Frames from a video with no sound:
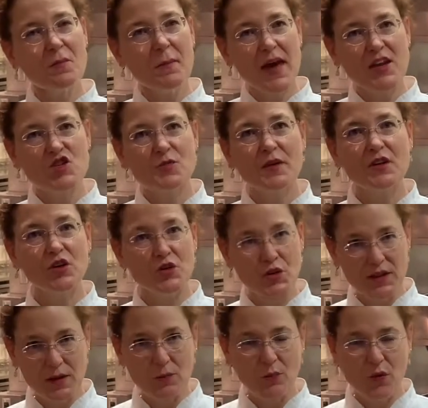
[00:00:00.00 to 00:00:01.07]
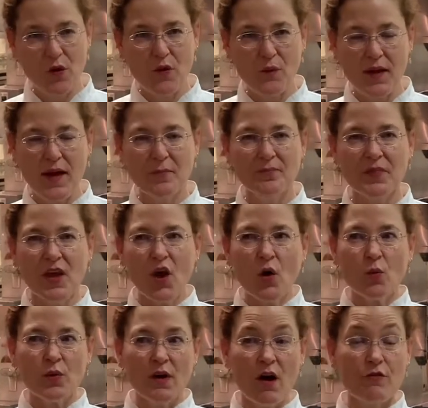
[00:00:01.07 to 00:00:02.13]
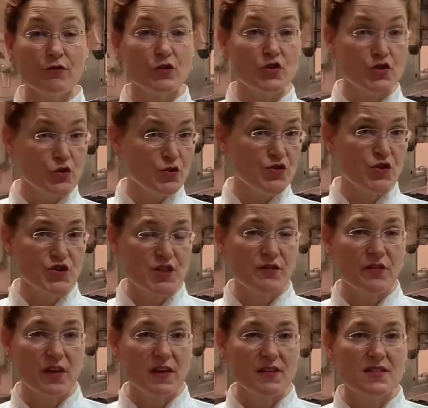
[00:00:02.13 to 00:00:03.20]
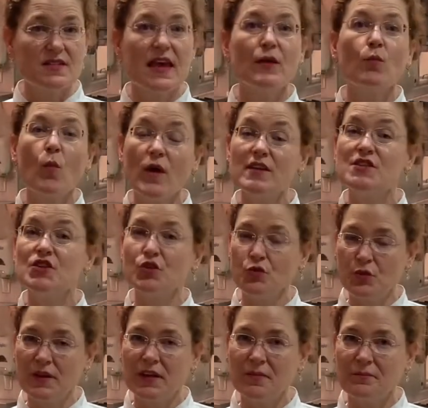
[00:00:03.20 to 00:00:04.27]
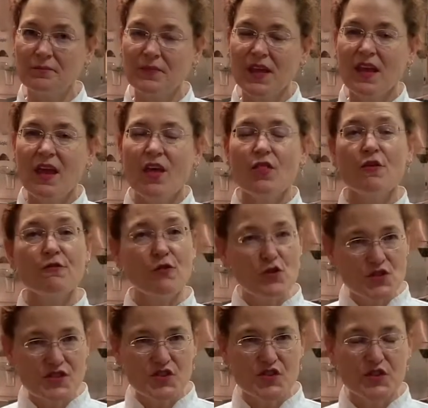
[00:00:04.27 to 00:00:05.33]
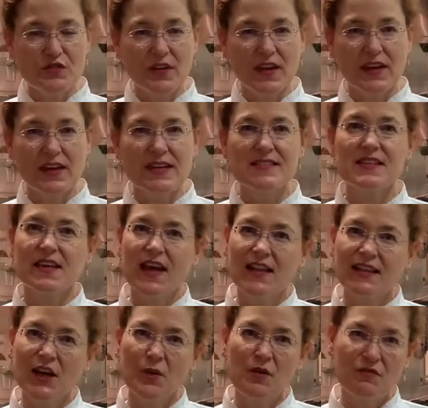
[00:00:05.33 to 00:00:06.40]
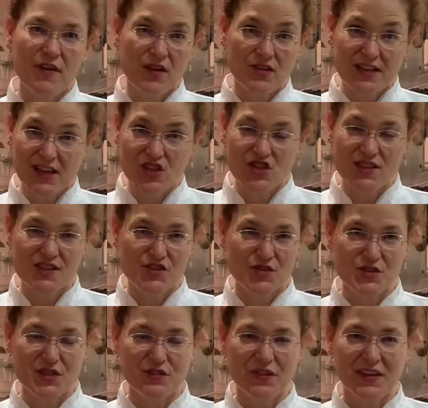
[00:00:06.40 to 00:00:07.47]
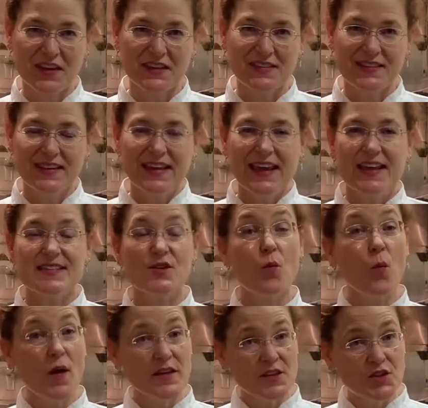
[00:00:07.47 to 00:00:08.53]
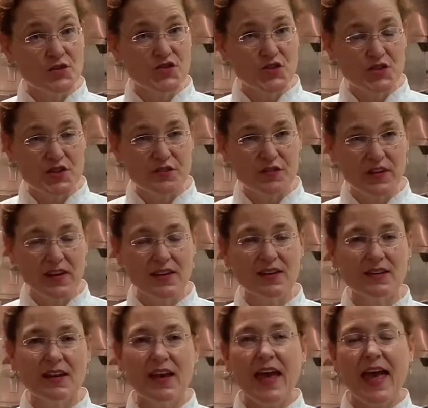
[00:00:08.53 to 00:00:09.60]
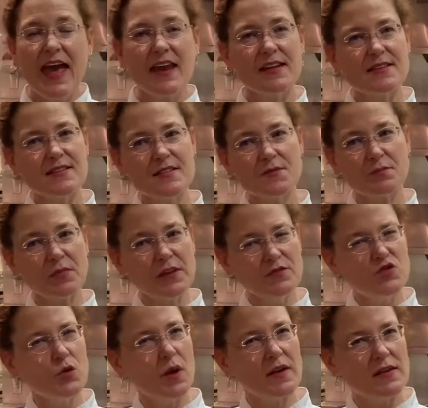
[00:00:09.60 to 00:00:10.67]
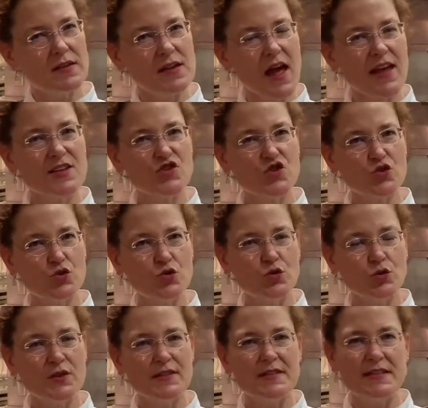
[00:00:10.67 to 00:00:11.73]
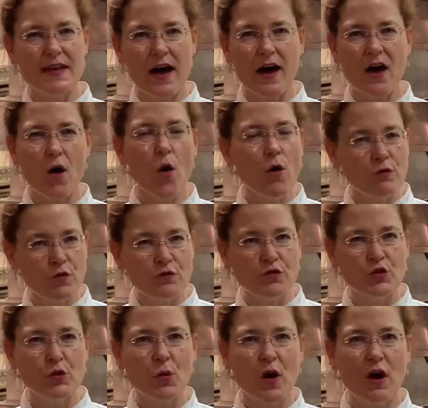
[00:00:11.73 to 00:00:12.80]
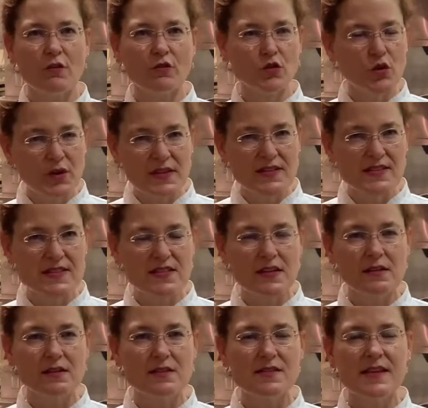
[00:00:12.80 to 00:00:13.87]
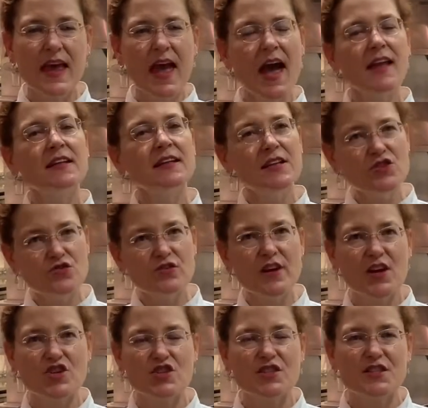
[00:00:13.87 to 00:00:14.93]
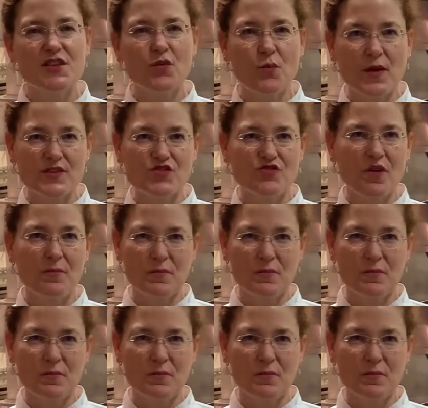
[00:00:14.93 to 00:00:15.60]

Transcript: management cooking program, we offer 2 certificates and 1 degree. The first certificate is the Culinary Foundation Certificate. It's a 1-year certificate, and it gives you a nice, good overview of cooking skills and an introduction to the restaurant